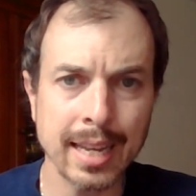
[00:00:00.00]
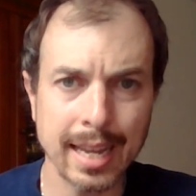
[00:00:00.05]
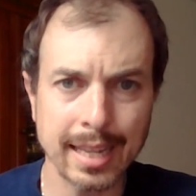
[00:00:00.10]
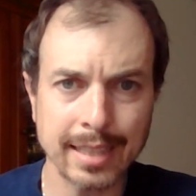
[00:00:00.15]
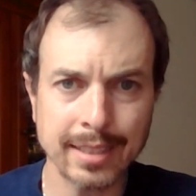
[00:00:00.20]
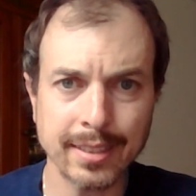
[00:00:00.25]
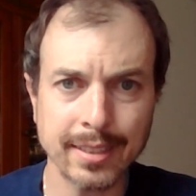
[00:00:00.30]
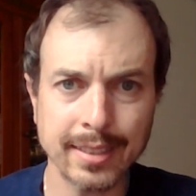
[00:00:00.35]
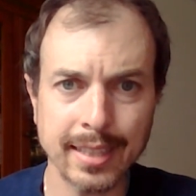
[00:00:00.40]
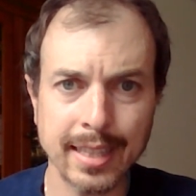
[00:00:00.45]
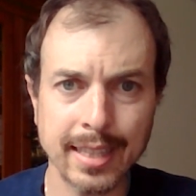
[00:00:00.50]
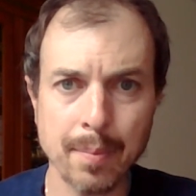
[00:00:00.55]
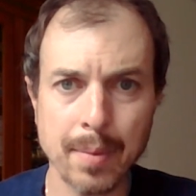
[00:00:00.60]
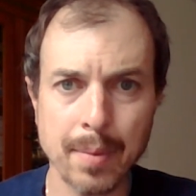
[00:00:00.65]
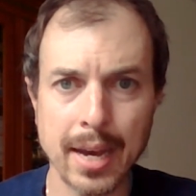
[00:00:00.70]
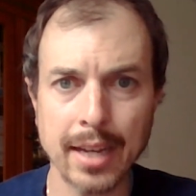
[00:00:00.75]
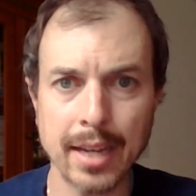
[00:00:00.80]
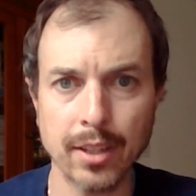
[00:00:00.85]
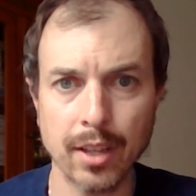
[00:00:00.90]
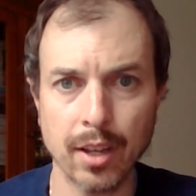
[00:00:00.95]
La Société
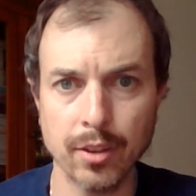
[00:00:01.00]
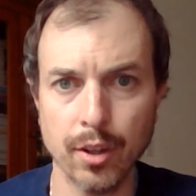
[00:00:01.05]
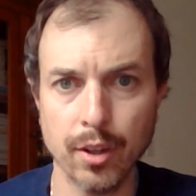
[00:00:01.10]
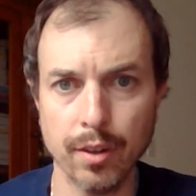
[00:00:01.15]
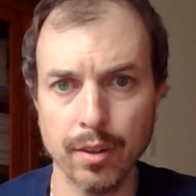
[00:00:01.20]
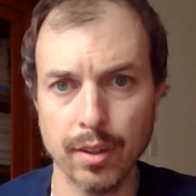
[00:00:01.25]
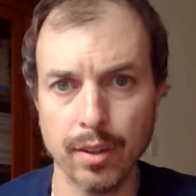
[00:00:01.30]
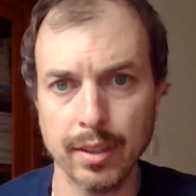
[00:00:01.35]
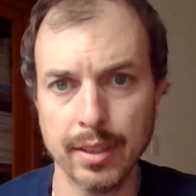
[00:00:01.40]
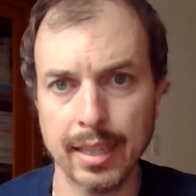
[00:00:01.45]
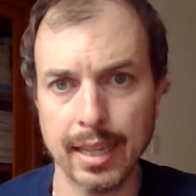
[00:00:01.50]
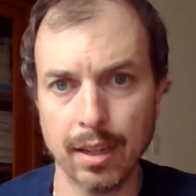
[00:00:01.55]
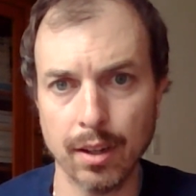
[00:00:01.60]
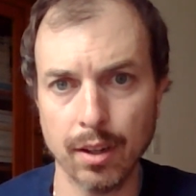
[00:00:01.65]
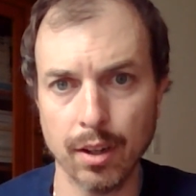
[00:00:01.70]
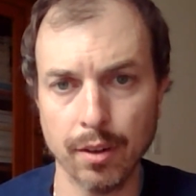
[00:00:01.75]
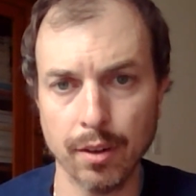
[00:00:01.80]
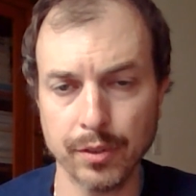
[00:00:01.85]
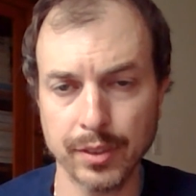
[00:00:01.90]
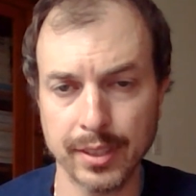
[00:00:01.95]
Mad the, the,
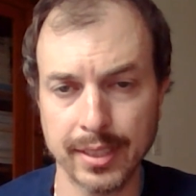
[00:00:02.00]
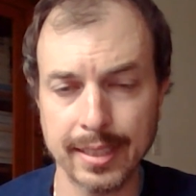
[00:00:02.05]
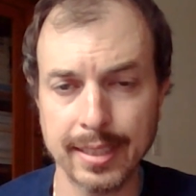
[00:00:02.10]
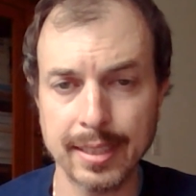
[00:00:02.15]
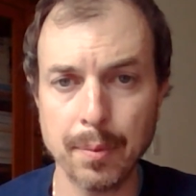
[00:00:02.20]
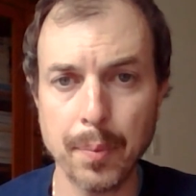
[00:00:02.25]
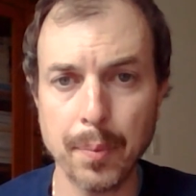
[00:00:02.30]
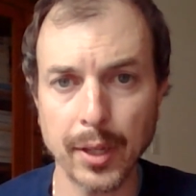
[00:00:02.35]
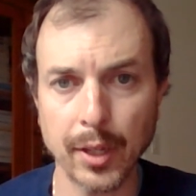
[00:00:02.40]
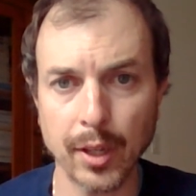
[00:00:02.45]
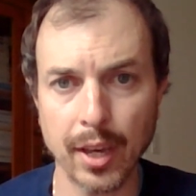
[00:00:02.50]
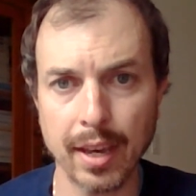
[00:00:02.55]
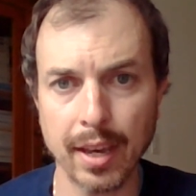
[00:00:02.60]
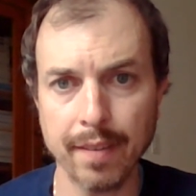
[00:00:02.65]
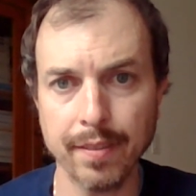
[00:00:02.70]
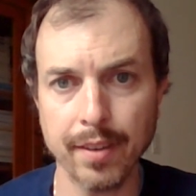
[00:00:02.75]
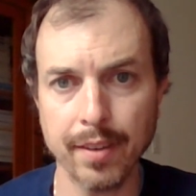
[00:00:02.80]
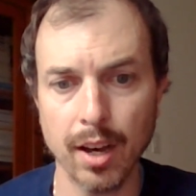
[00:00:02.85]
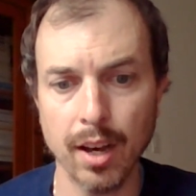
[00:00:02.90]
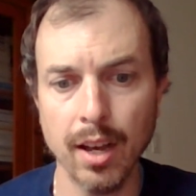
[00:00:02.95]
of CDP
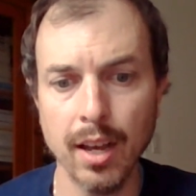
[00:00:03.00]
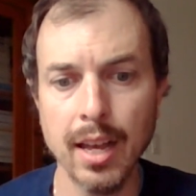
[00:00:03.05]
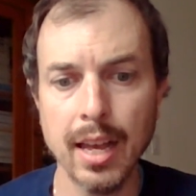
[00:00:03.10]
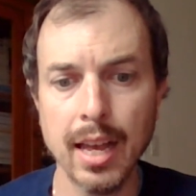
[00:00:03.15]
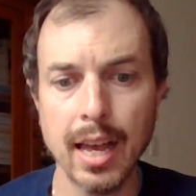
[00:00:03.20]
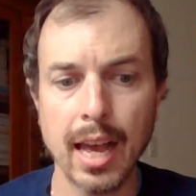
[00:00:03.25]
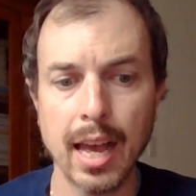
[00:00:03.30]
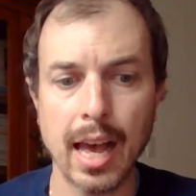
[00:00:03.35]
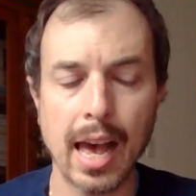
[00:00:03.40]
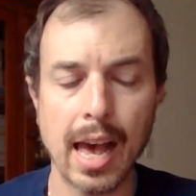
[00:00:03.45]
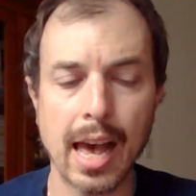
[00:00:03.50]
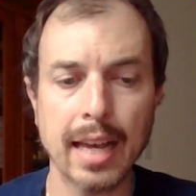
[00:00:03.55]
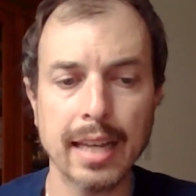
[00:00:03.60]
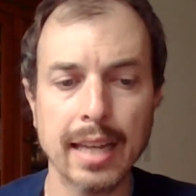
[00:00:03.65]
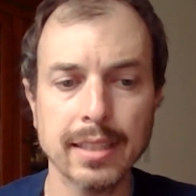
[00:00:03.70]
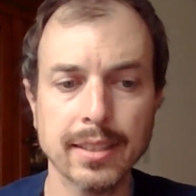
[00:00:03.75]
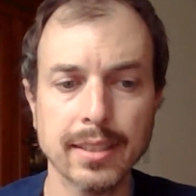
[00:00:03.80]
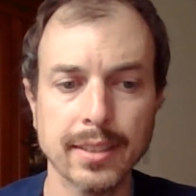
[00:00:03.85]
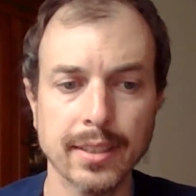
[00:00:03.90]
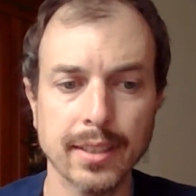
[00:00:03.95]
Infra,
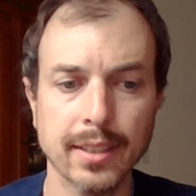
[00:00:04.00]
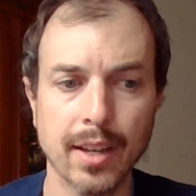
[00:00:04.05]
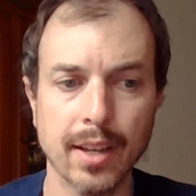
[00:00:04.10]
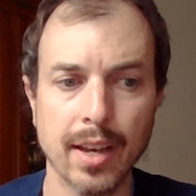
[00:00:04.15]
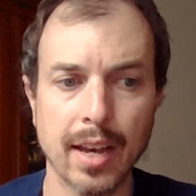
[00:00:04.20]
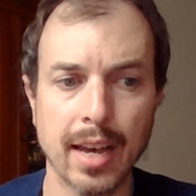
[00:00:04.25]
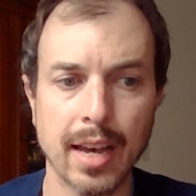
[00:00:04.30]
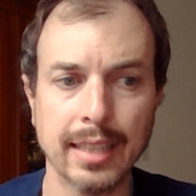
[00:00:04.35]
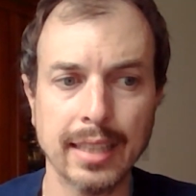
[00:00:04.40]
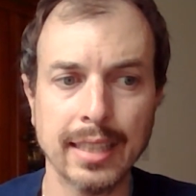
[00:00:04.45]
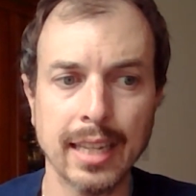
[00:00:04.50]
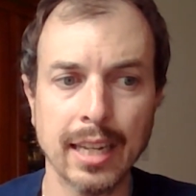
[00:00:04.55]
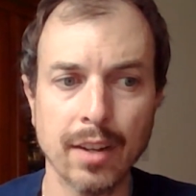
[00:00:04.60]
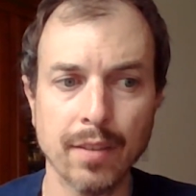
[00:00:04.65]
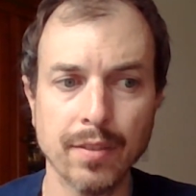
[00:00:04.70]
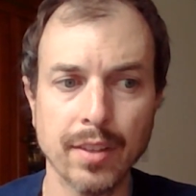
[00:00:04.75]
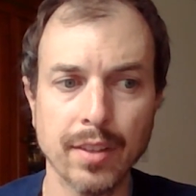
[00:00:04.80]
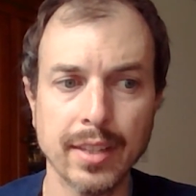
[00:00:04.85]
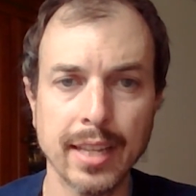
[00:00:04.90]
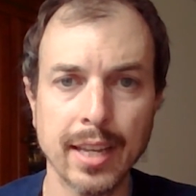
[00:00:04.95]
as uh, at the end
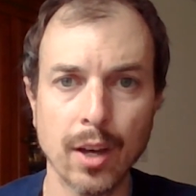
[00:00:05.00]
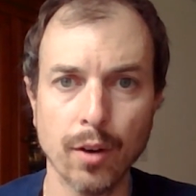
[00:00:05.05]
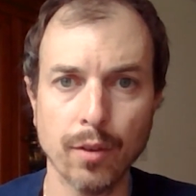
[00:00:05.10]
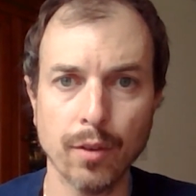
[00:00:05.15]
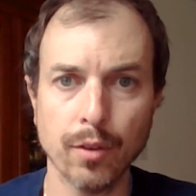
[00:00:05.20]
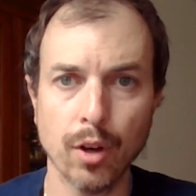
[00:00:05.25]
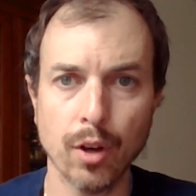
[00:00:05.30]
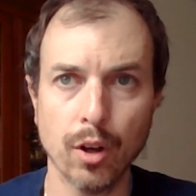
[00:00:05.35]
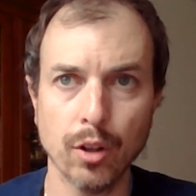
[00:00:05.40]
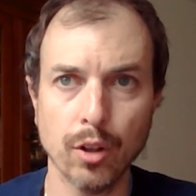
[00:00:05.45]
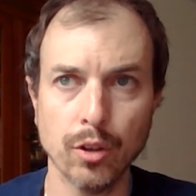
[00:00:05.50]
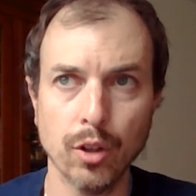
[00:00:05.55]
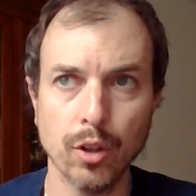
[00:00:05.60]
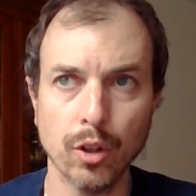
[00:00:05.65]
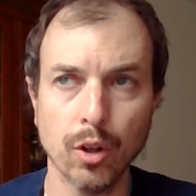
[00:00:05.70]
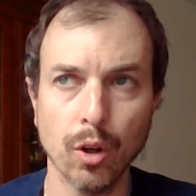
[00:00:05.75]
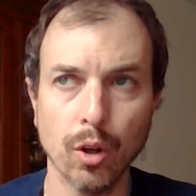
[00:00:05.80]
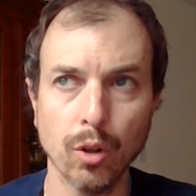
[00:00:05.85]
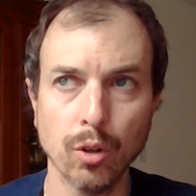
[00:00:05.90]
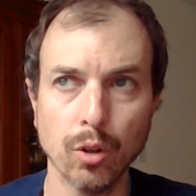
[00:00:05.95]
of the day of,
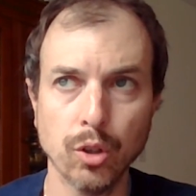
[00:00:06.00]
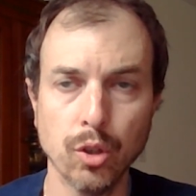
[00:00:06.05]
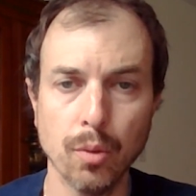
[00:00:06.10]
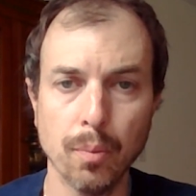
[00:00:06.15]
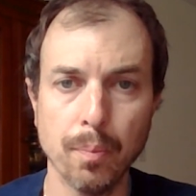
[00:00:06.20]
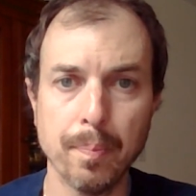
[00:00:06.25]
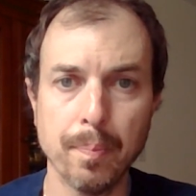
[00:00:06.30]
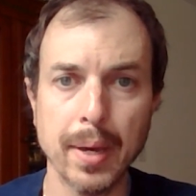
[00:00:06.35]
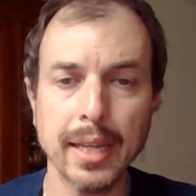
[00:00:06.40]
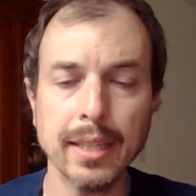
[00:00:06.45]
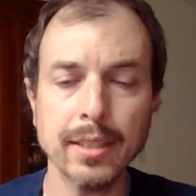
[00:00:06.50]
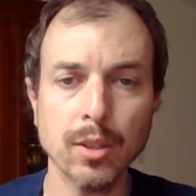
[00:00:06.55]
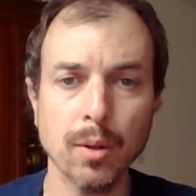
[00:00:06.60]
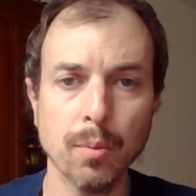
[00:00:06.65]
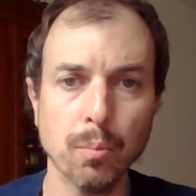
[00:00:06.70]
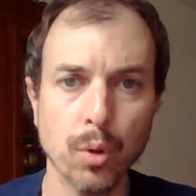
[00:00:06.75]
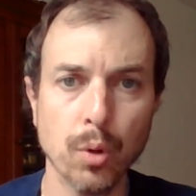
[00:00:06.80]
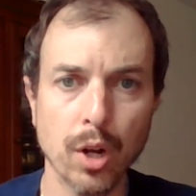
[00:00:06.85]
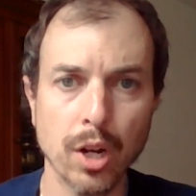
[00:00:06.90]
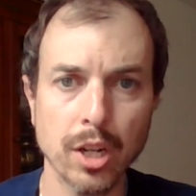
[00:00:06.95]
the goal to build
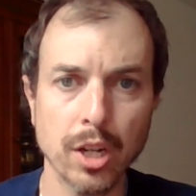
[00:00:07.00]
some